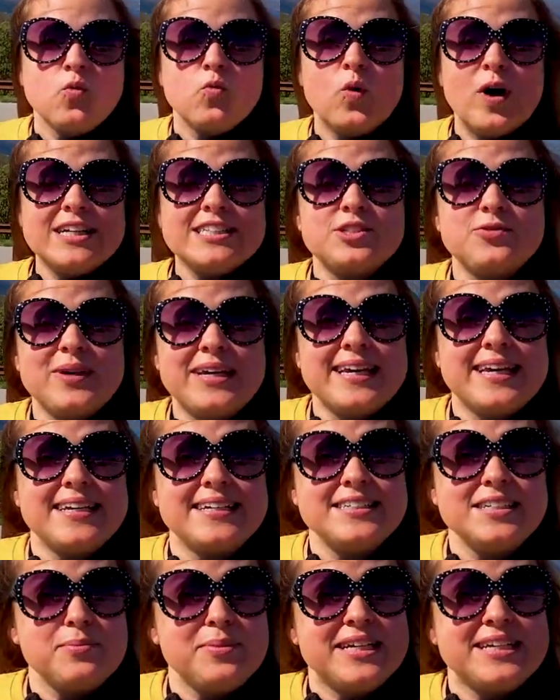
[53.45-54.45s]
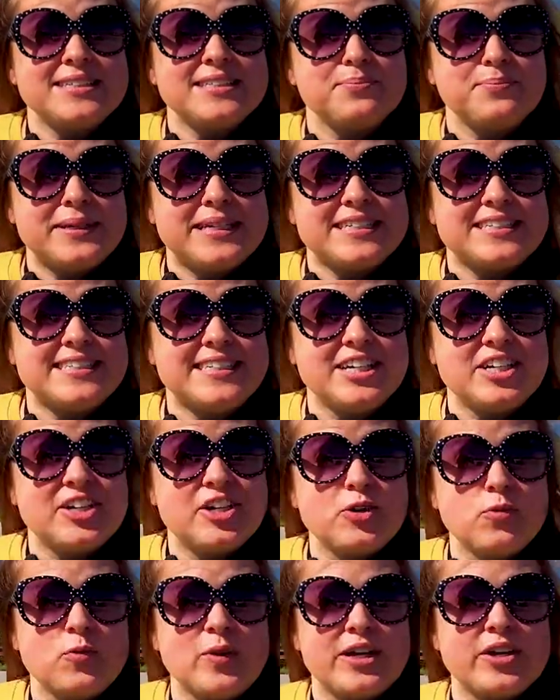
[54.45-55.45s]
Once we get into Big,
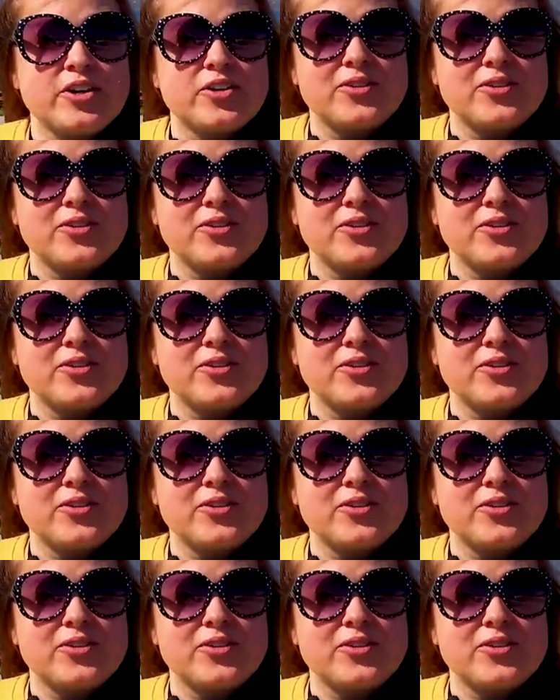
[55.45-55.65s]
Cedar, we are